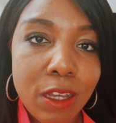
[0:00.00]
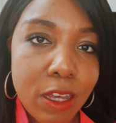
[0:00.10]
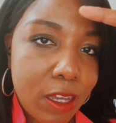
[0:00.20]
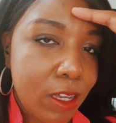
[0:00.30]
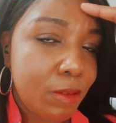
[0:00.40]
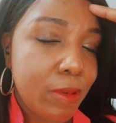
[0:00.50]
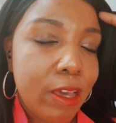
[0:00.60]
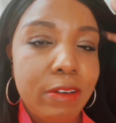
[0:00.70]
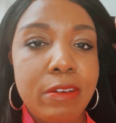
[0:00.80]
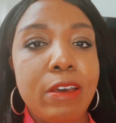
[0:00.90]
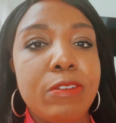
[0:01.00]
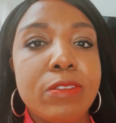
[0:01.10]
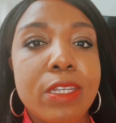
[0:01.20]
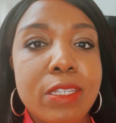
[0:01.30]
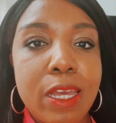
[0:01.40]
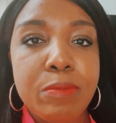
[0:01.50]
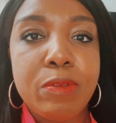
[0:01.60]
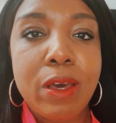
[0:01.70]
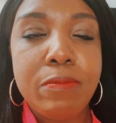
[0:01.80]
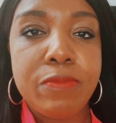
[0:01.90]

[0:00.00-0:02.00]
Um, I'll, I'll use an example. I'm